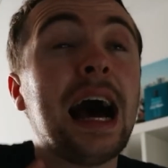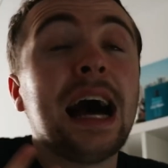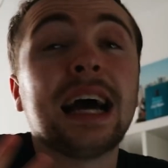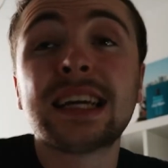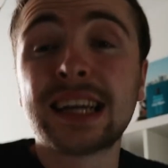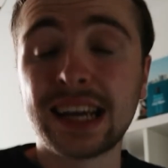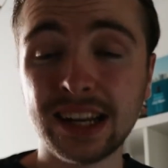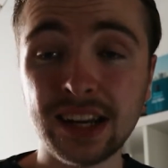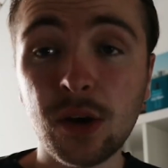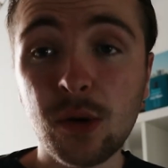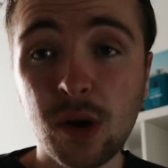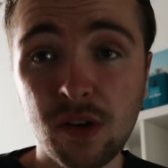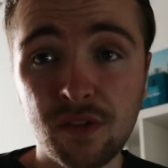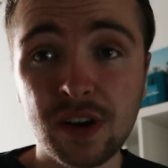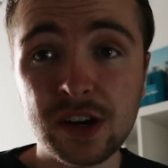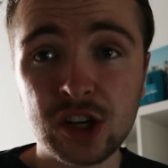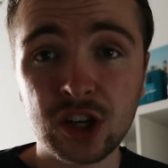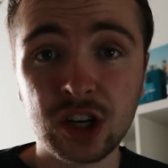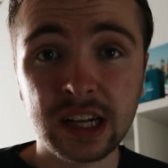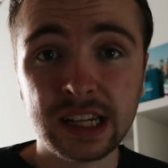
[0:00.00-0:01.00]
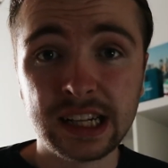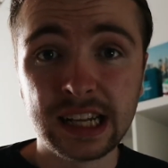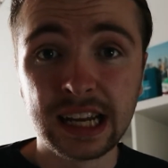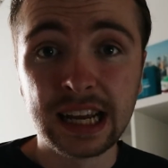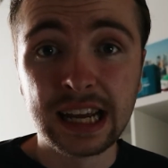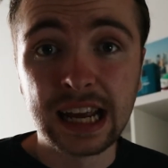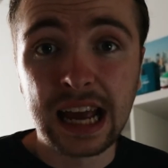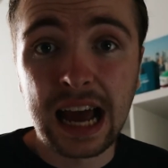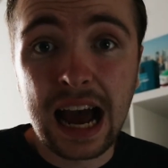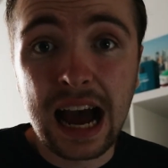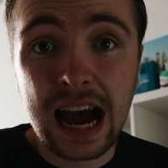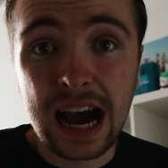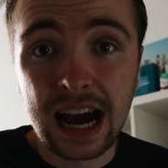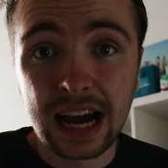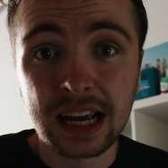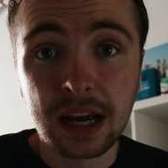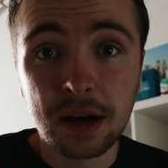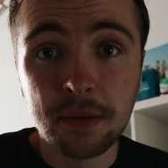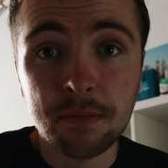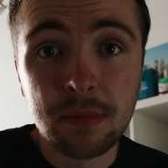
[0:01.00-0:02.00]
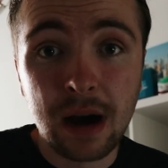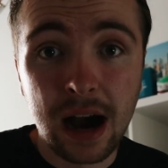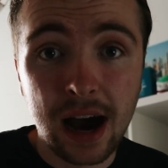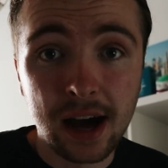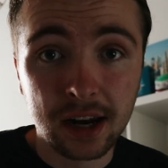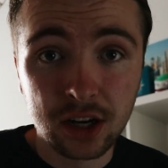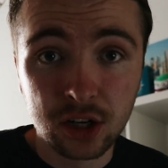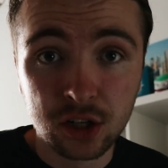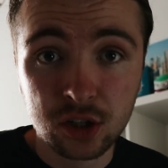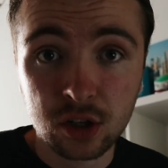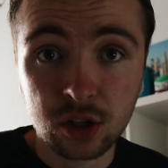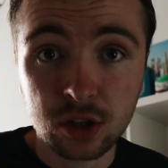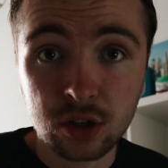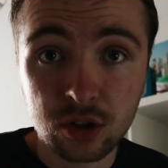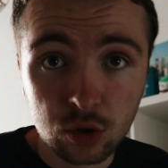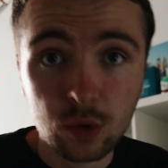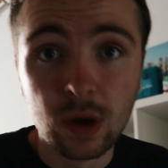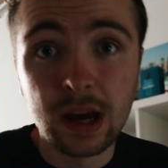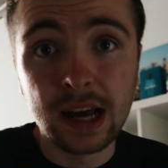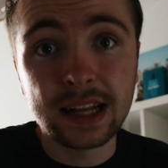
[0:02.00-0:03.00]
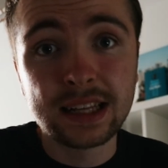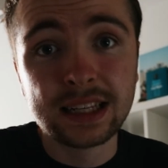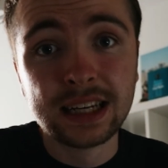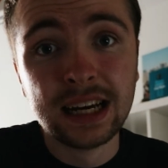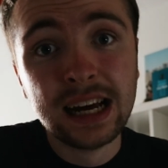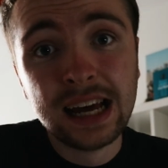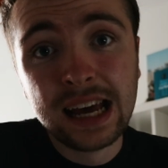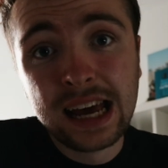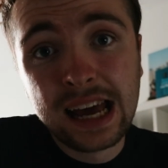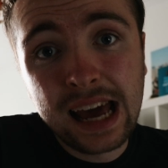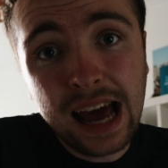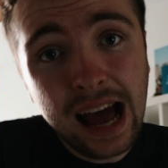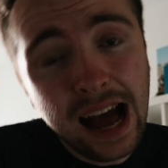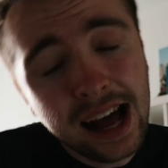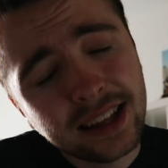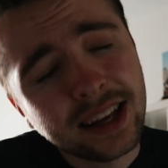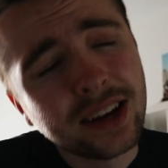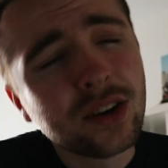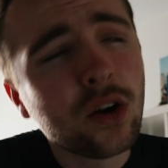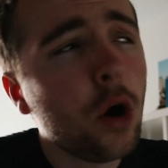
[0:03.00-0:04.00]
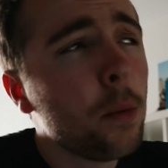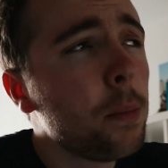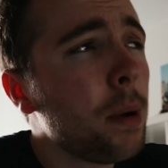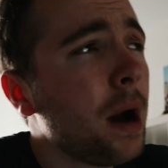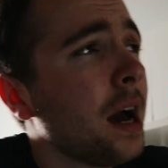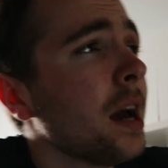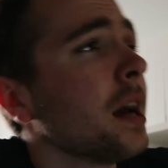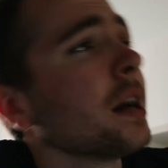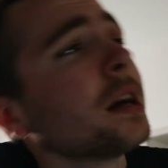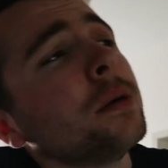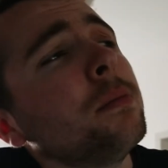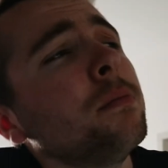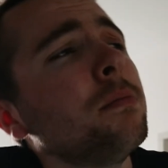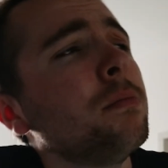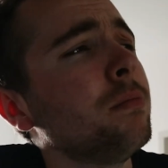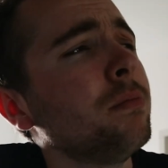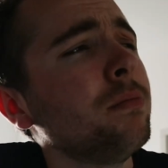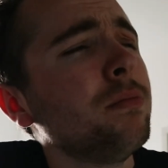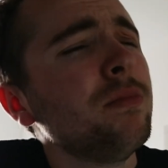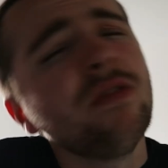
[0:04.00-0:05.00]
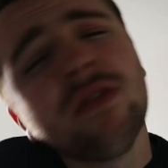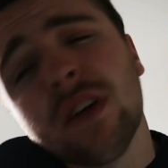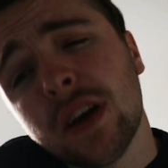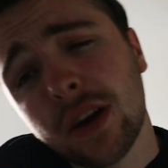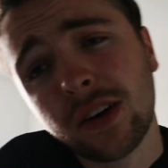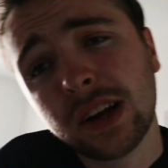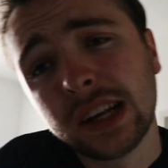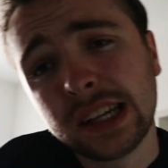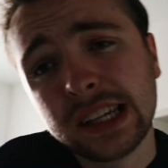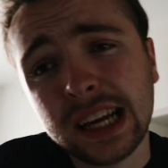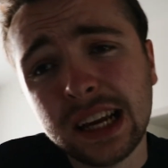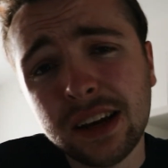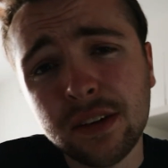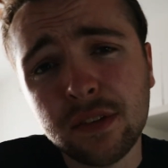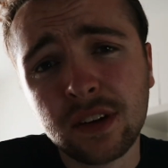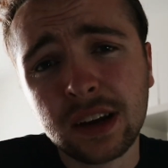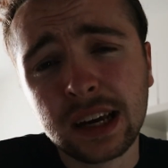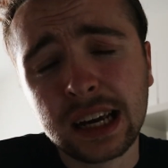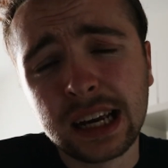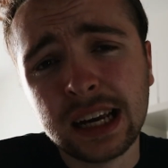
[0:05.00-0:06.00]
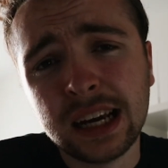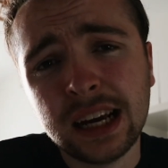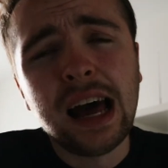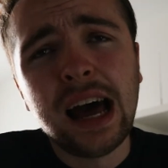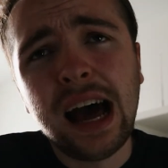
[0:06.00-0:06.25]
I can now officially say I managed to do it, and I got back fairly safely.